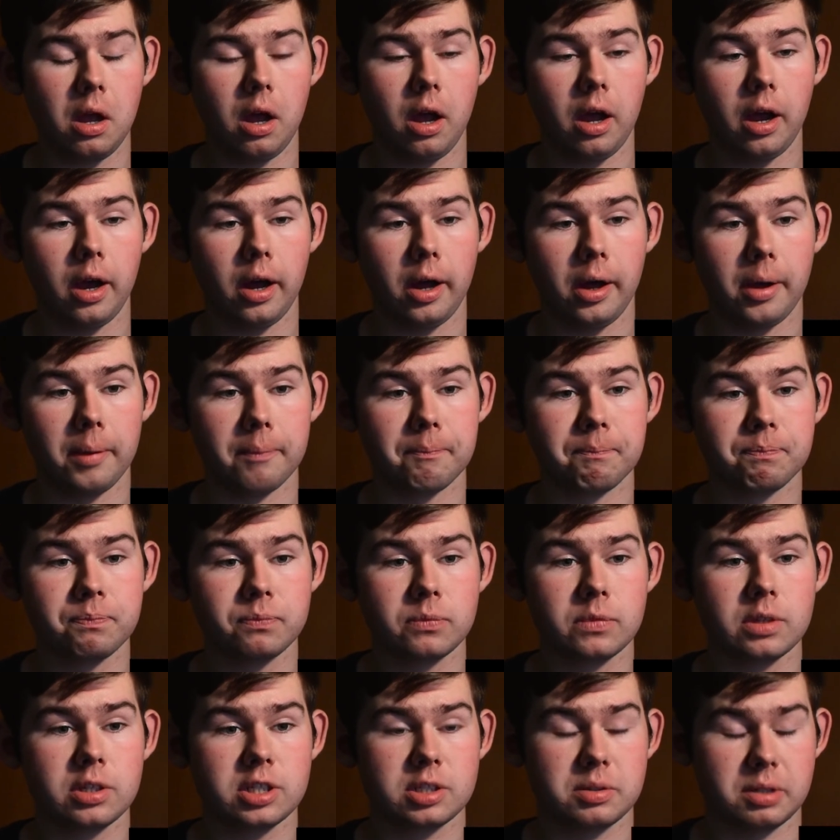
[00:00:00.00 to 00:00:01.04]
So,
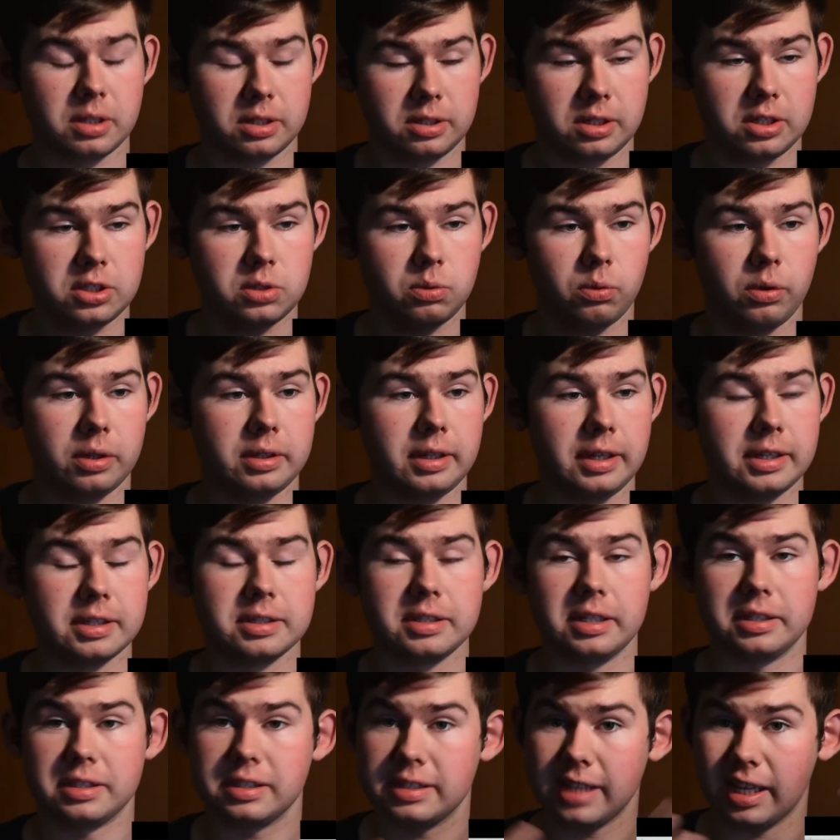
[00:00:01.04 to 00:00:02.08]
because this one is,
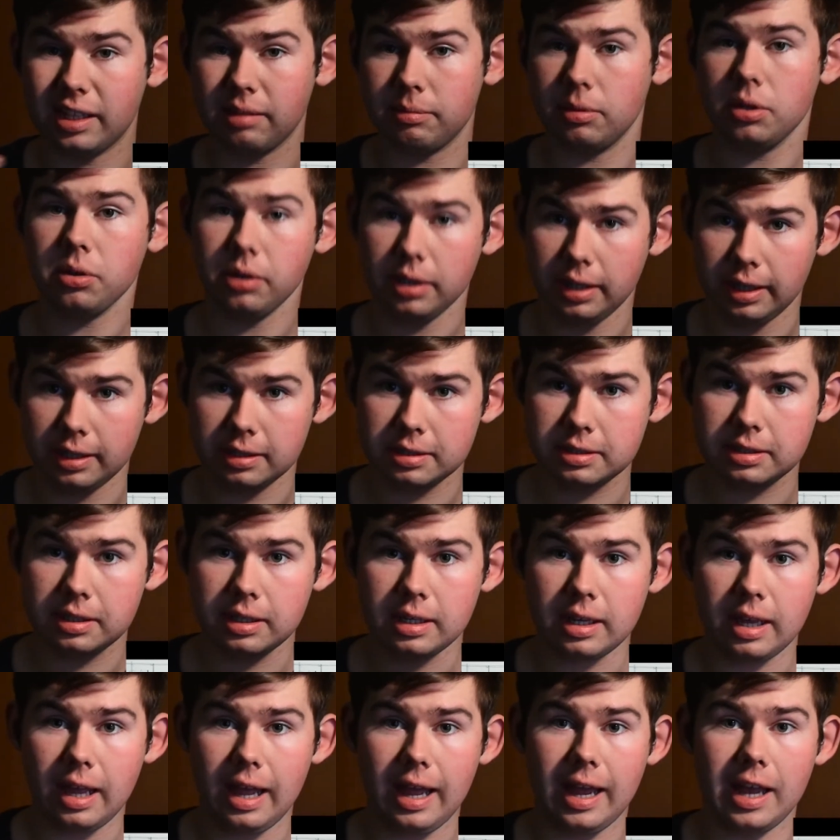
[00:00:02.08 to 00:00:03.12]
it's set in the Middle East,
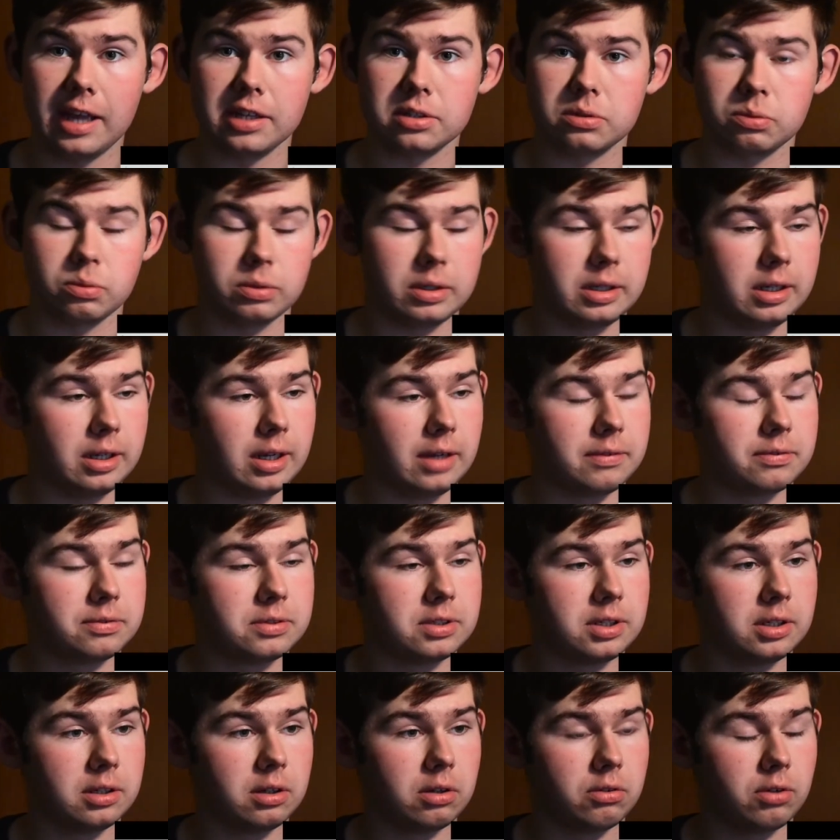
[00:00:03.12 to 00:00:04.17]
as we have
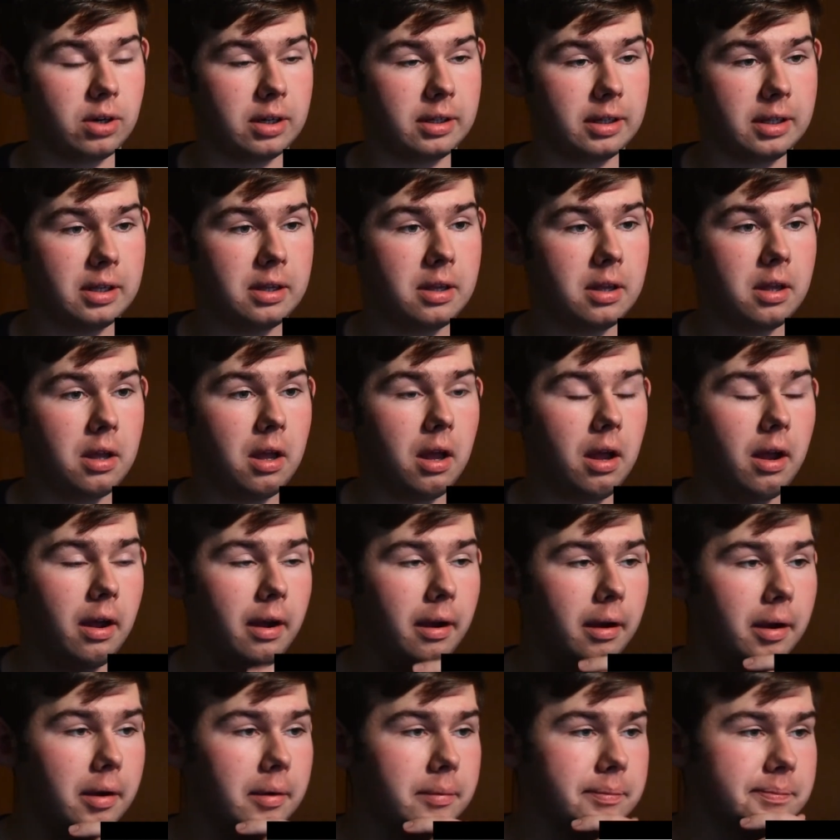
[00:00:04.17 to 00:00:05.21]
seen already.
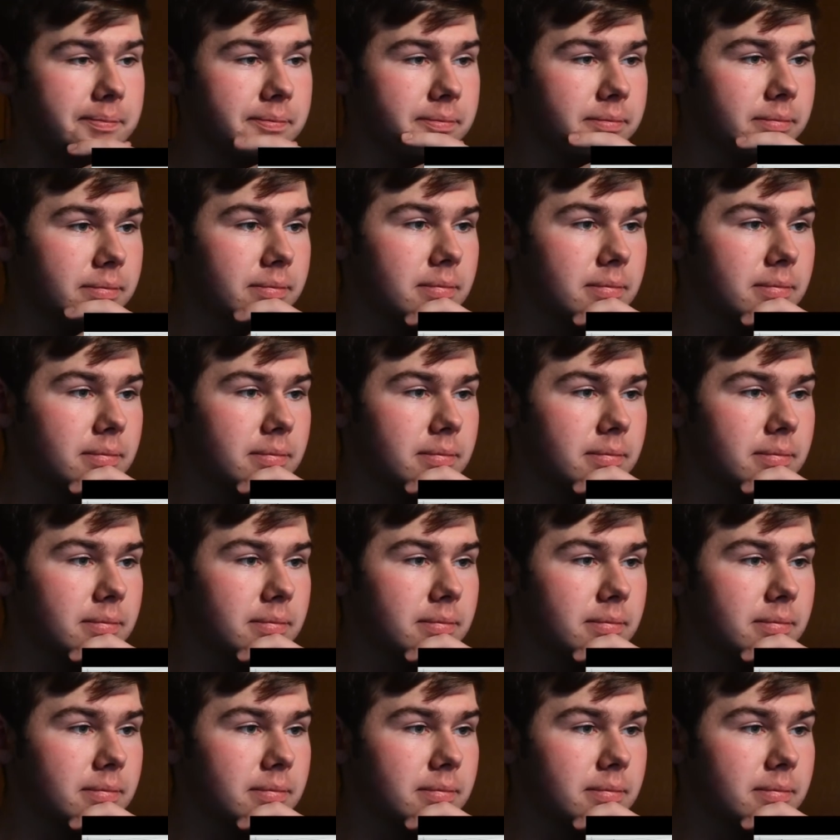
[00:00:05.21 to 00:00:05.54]
And